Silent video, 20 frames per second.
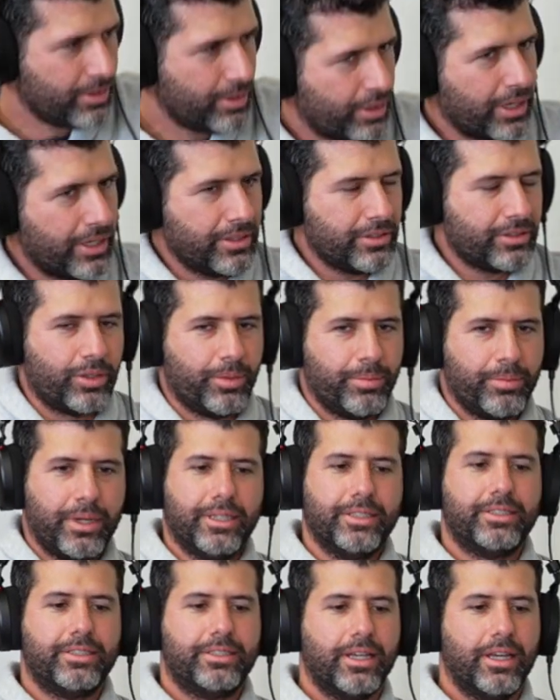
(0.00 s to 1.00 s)
Okay, so my
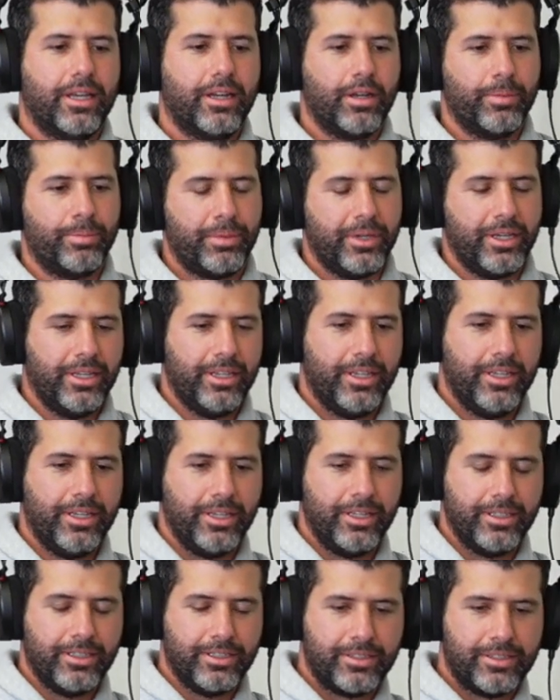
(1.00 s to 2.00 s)
setup
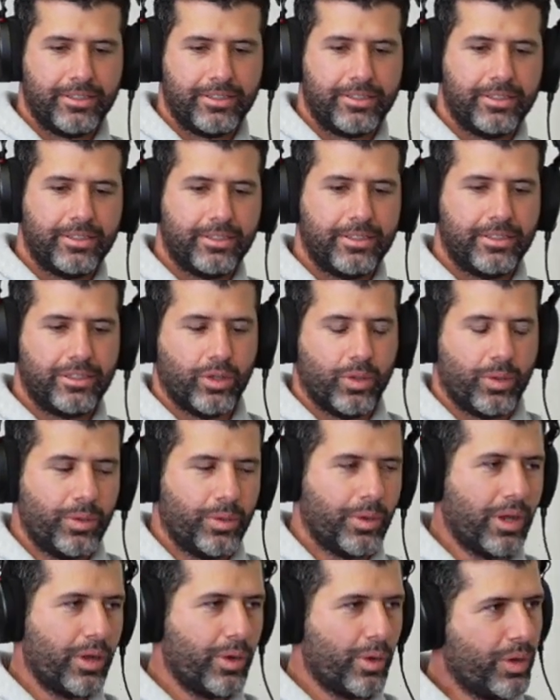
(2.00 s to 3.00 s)
is, I
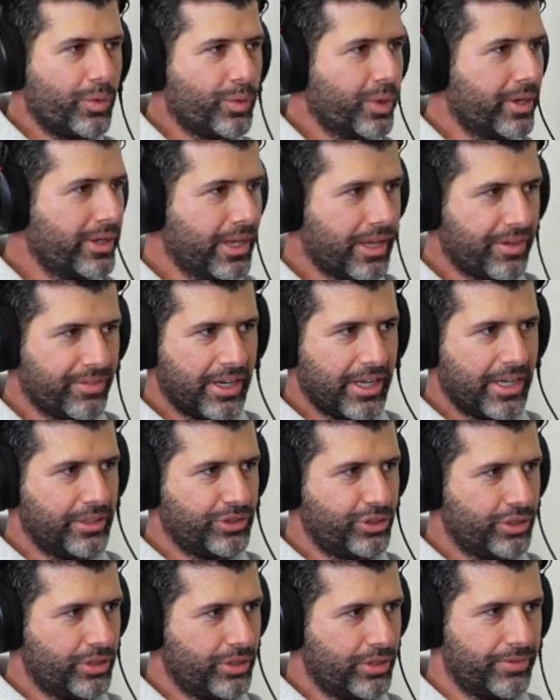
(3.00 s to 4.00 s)
already have an angio.